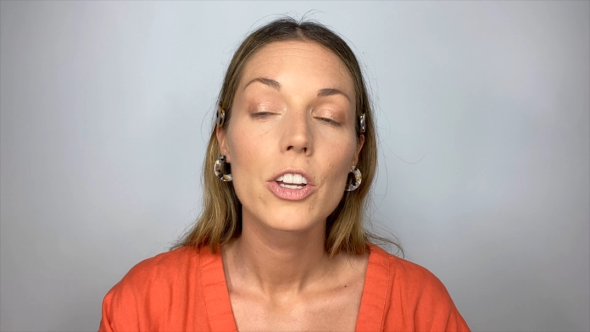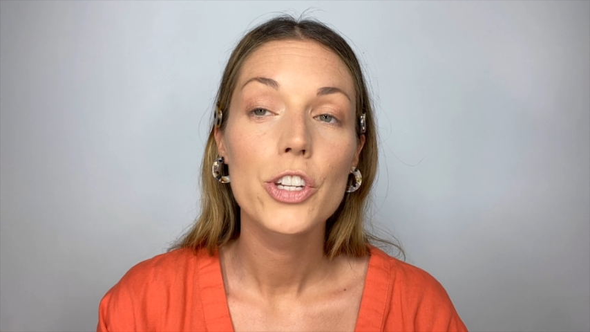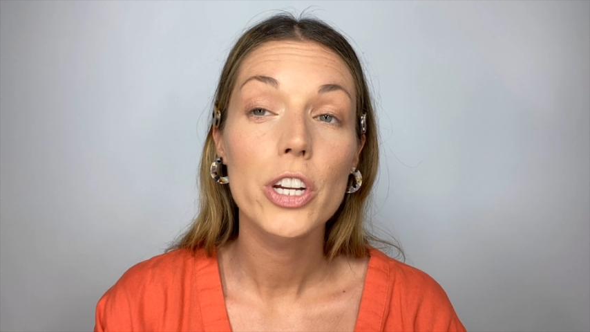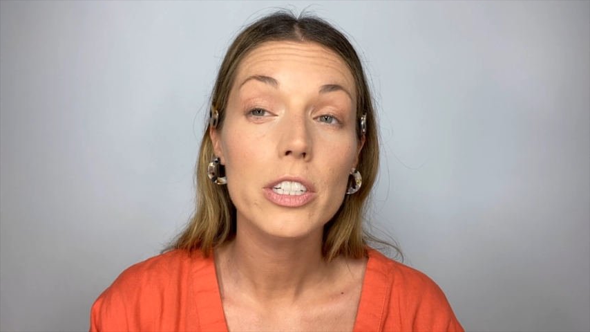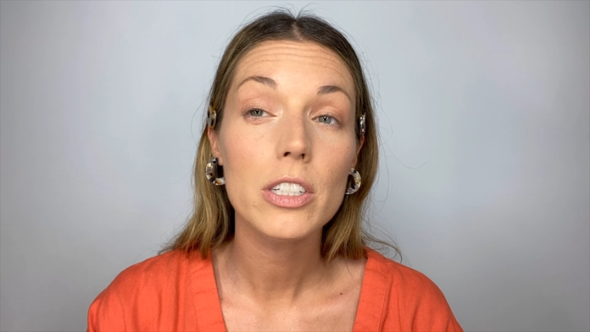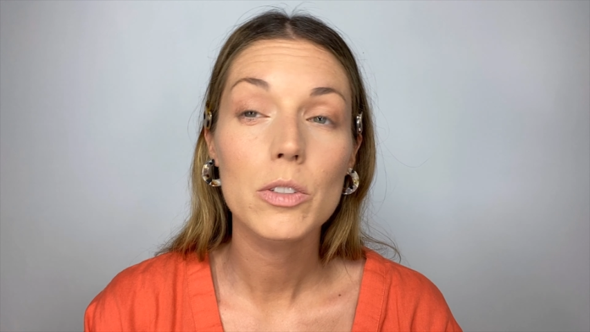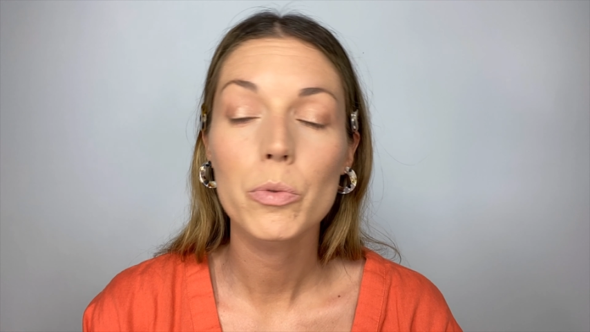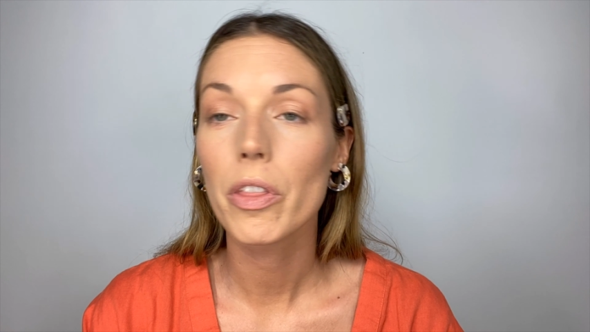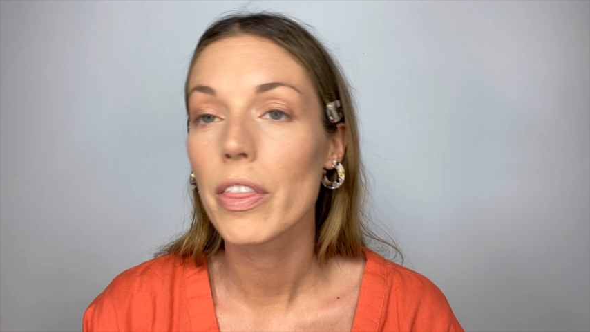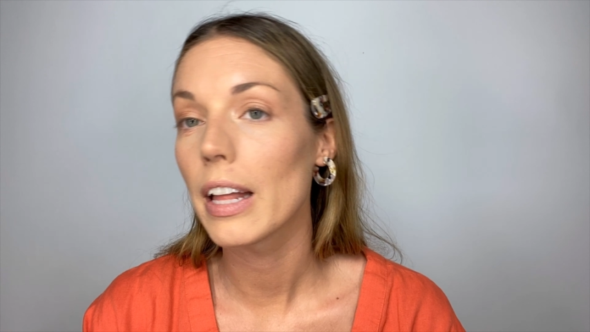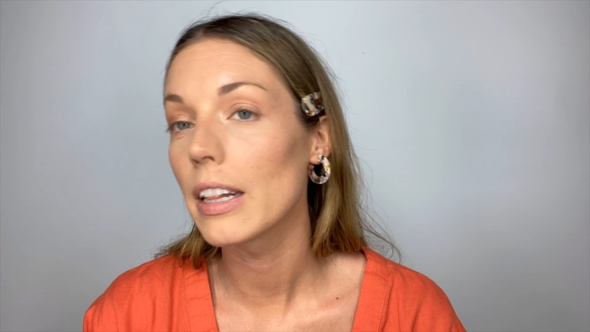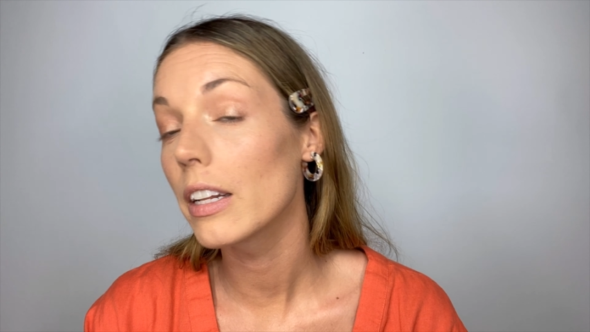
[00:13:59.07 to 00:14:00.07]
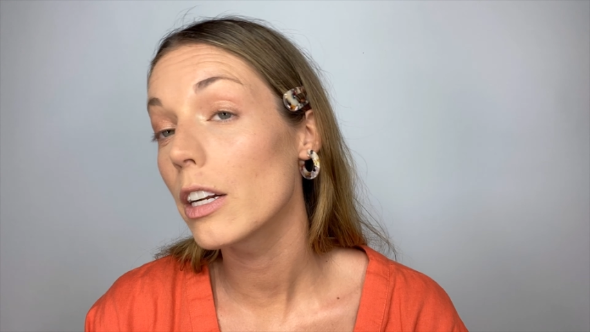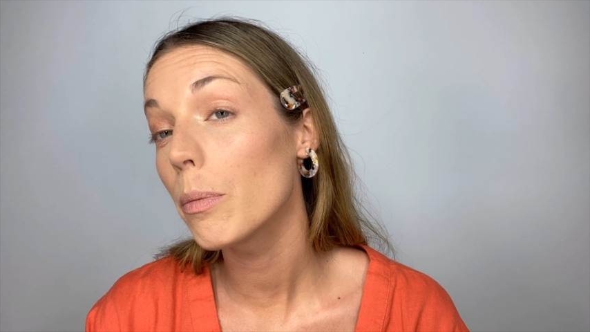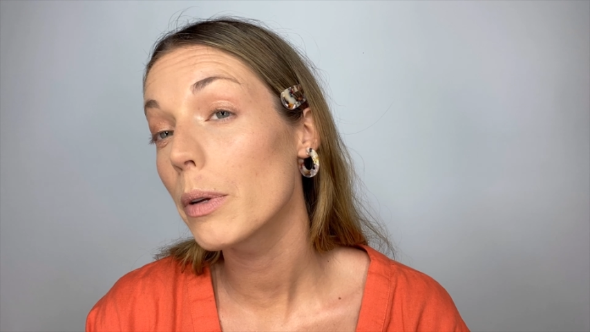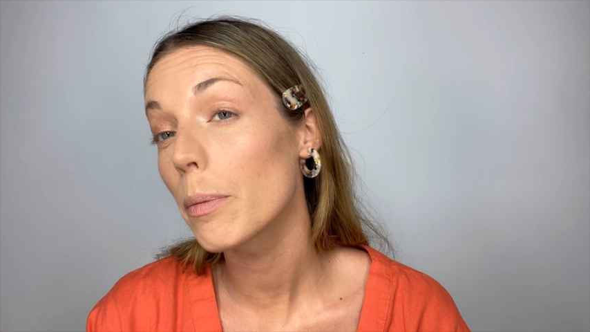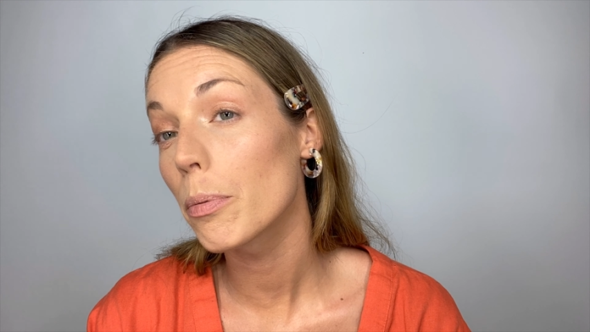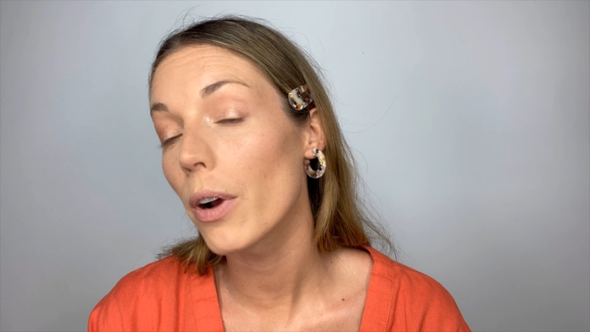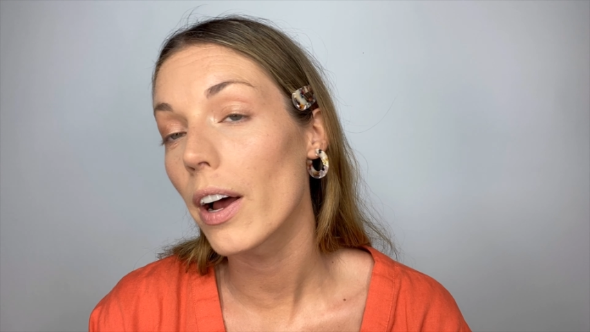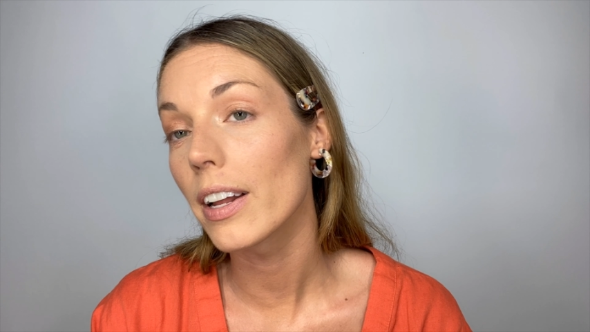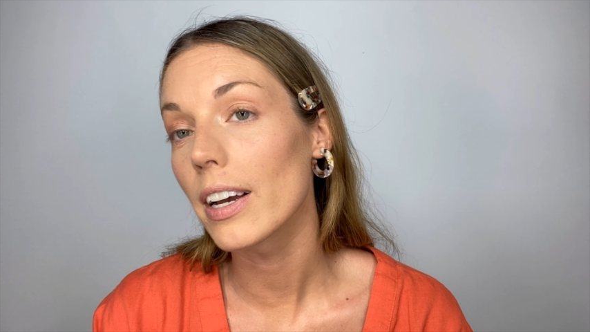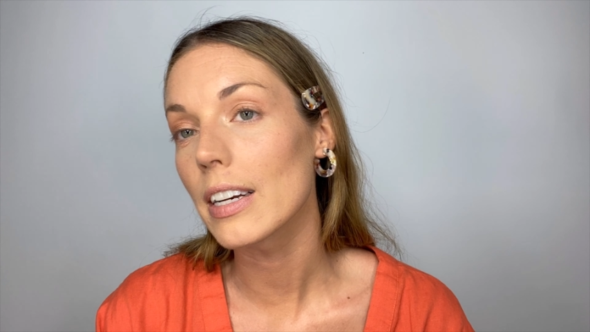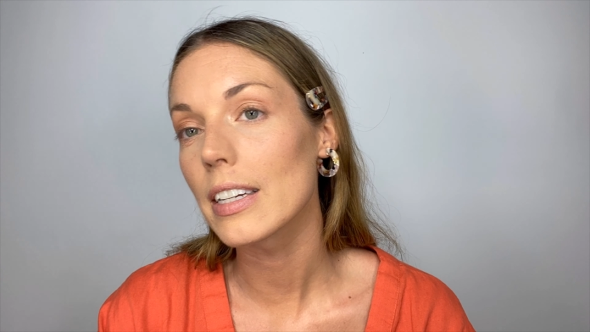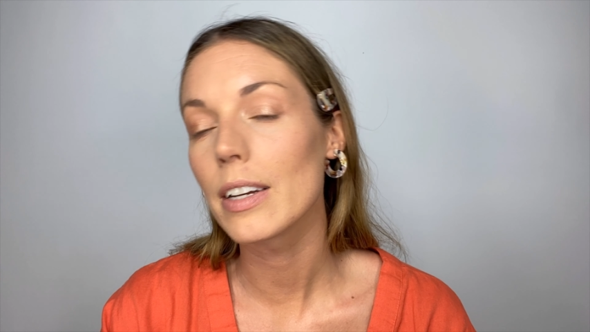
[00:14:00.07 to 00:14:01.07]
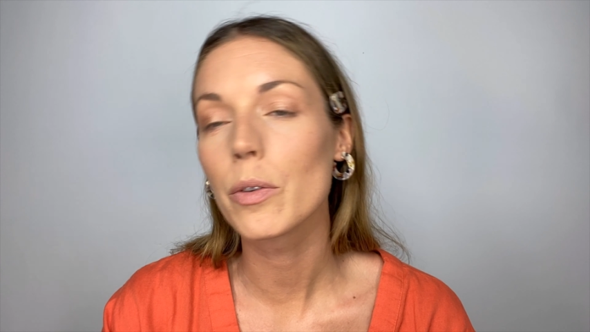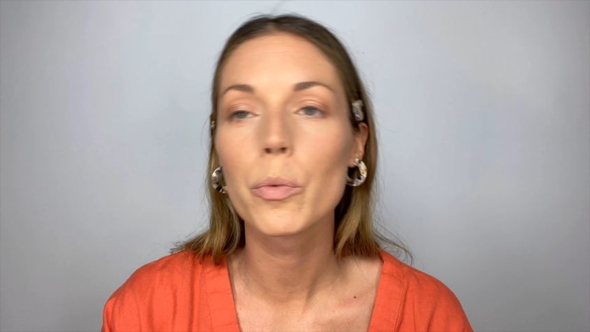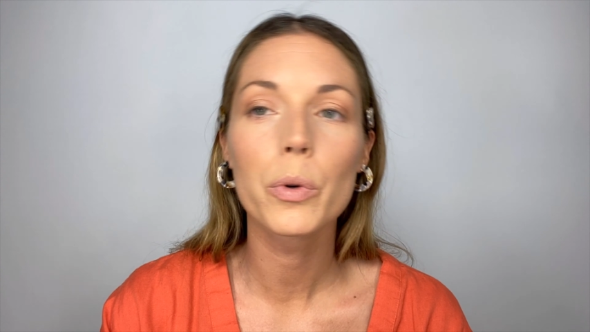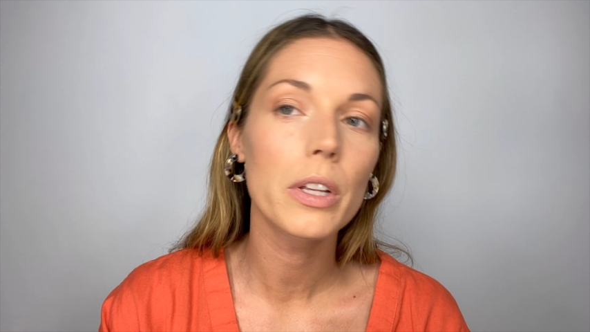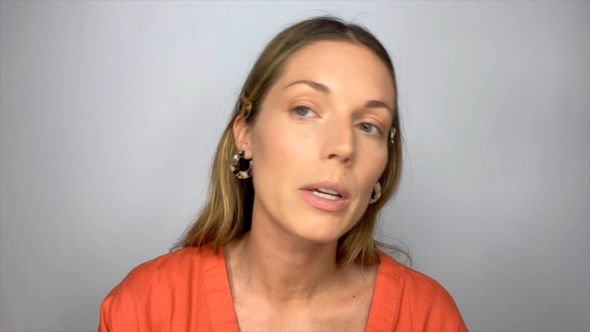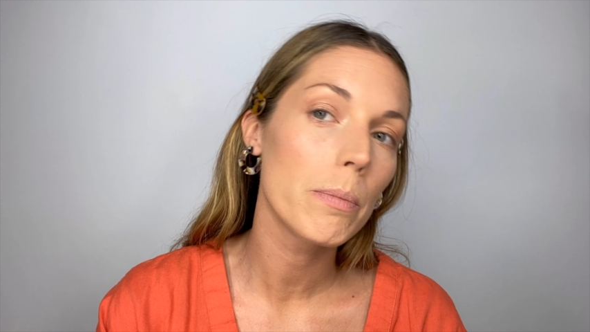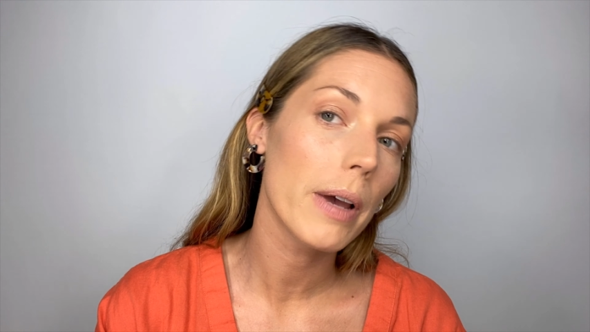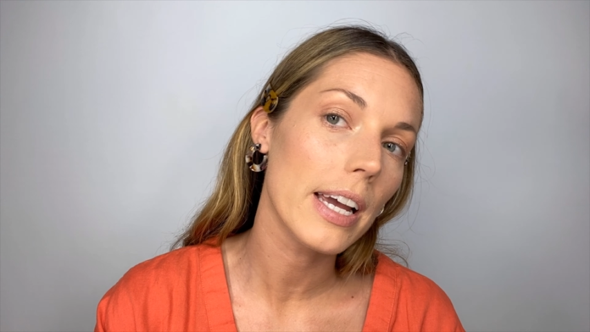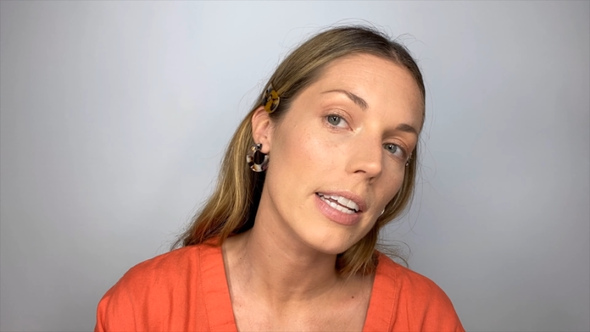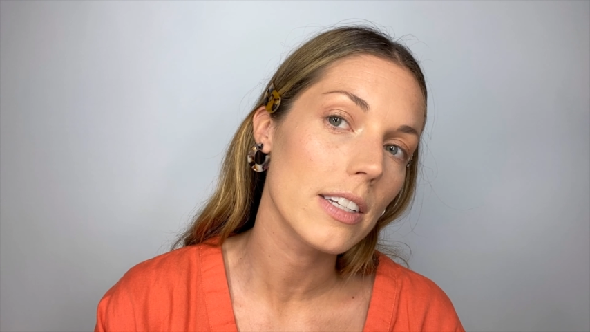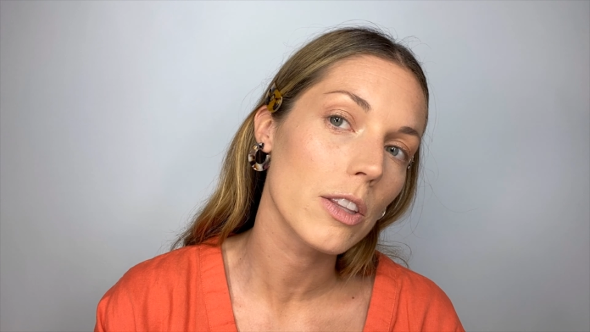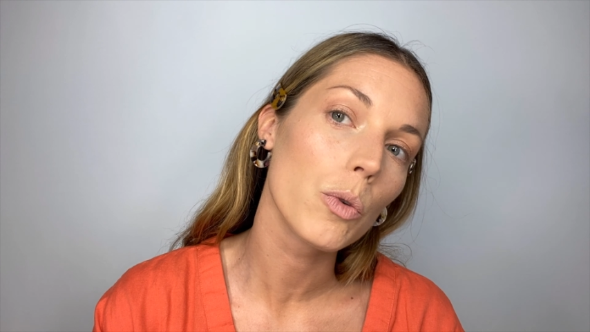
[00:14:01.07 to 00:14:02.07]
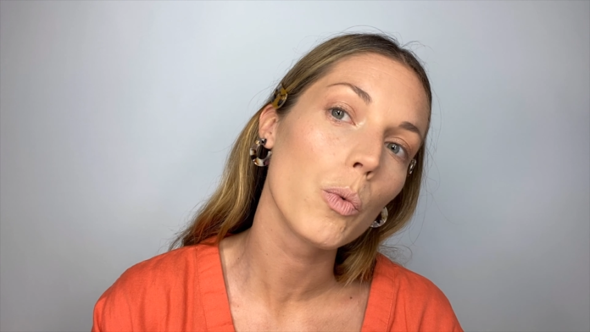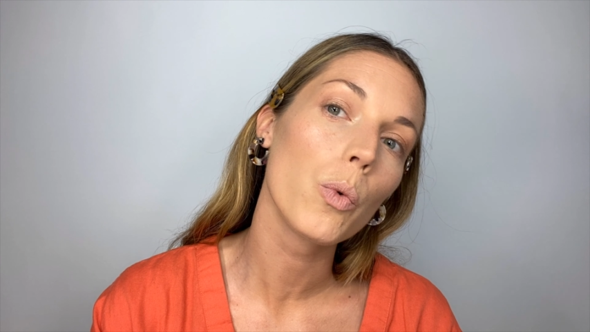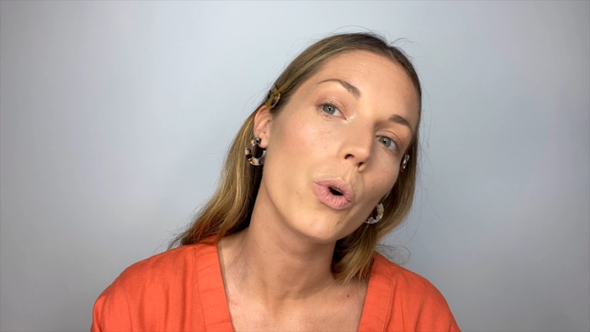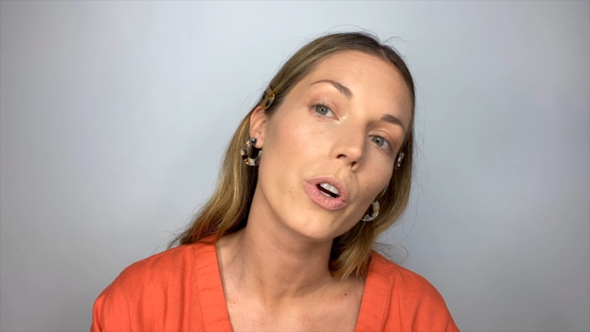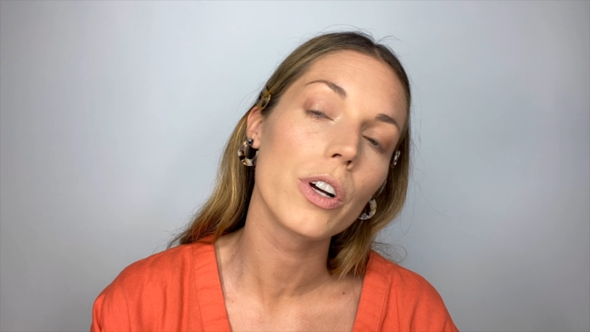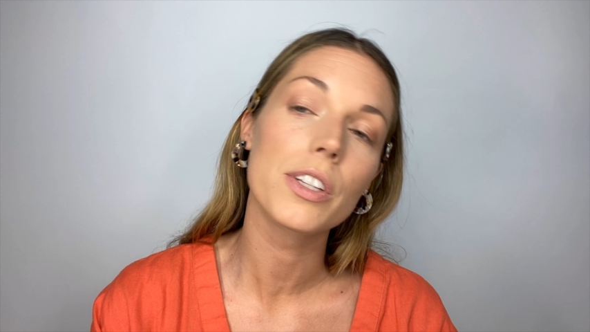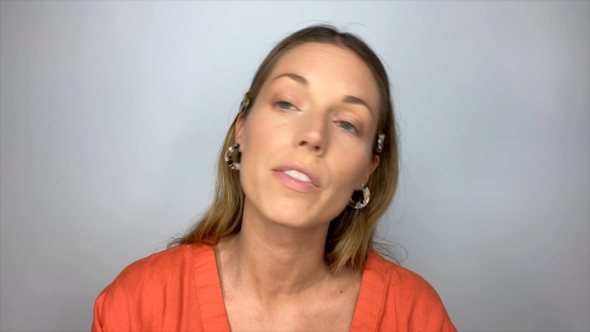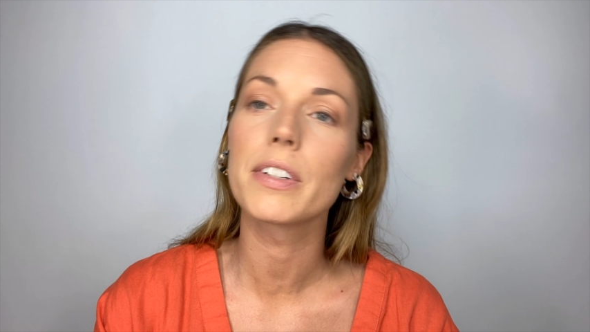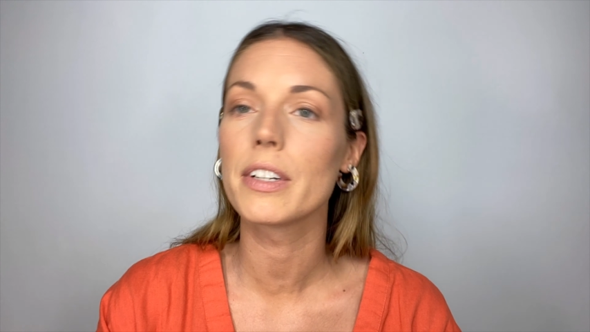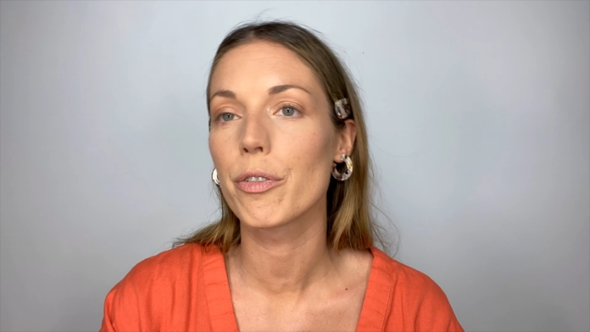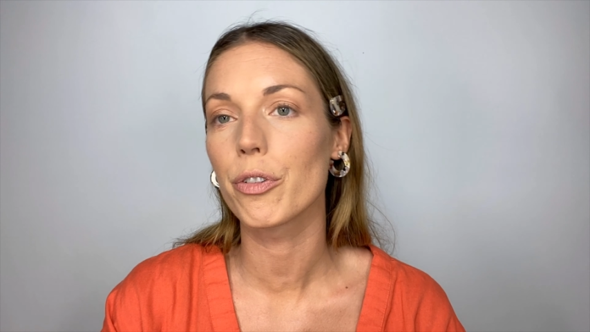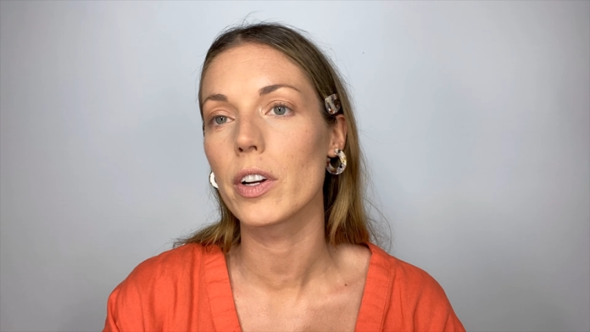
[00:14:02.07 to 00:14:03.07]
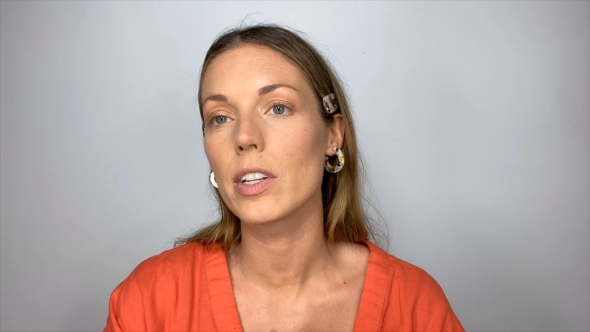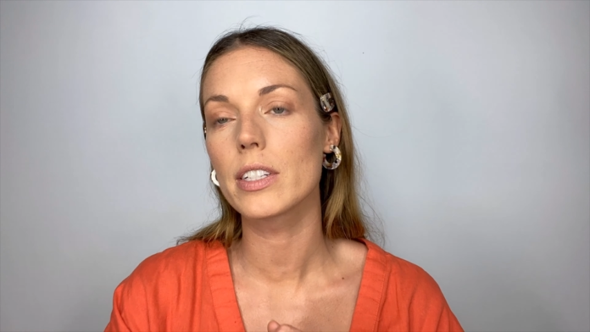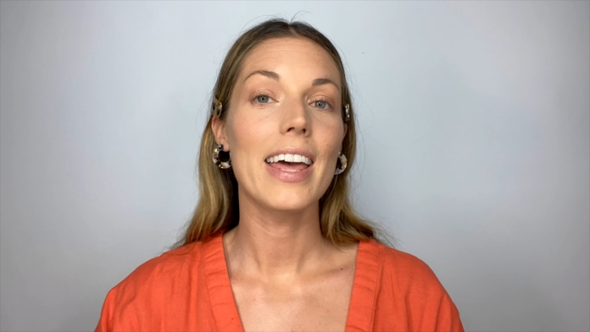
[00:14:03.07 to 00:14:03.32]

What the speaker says: just with that little bit of product, it really makes the world of a difference.